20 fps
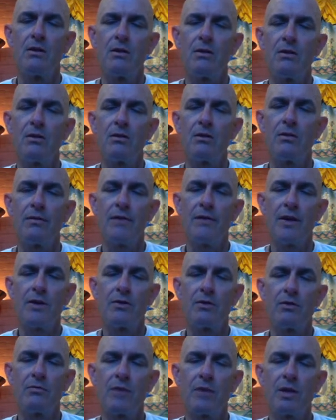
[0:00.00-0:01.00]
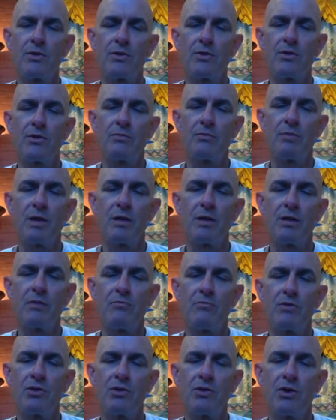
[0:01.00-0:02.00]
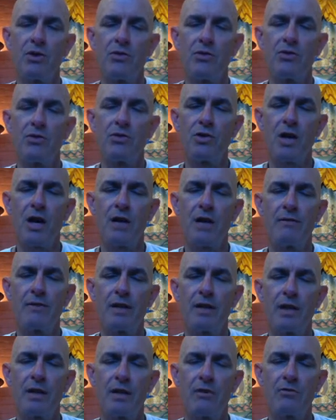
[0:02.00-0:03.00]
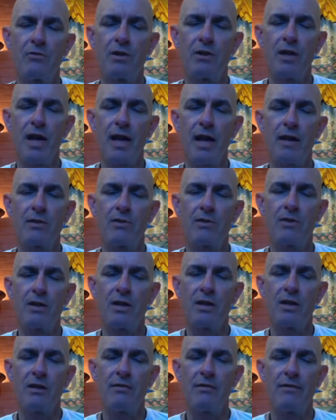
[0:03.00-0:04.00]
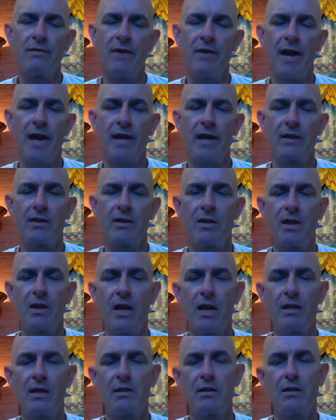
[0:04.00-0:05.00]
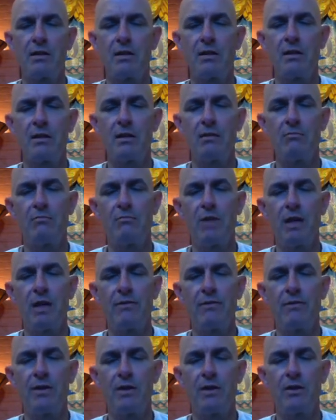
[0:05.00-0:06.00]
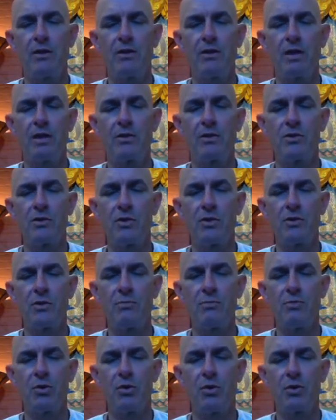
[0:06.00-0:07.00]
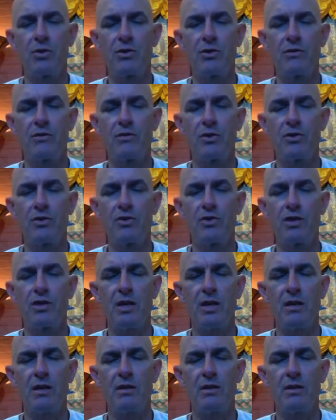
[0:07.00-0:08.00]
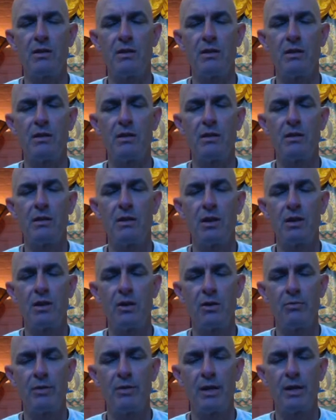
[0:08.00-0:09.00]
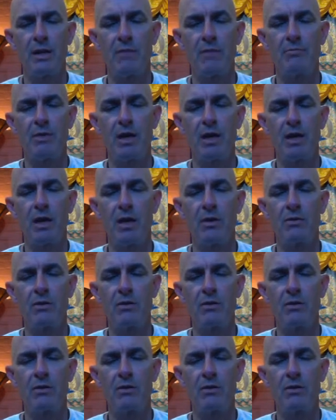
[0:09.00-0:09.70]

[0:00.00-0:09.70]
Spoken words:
Your facial muscles become so soft and relaxed, in fact, that it may feel as though the pores of your skin are opening up now.